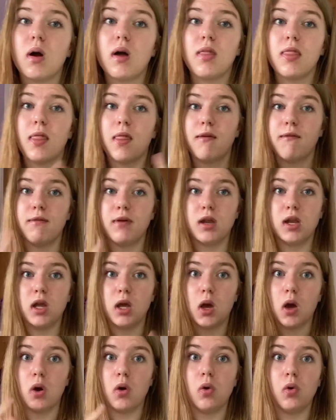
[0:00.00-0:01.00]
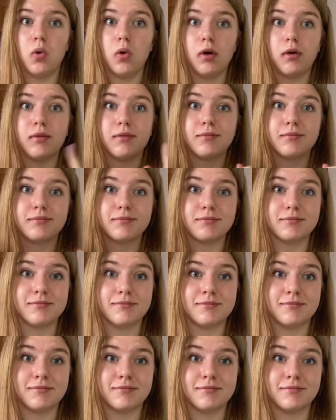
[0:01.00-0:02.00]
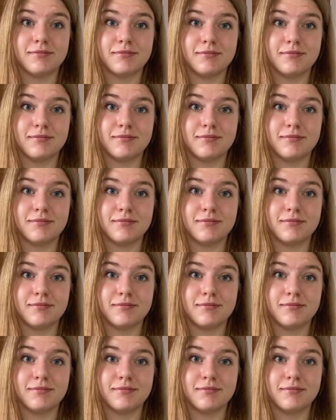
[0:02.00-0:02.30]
the video okay, so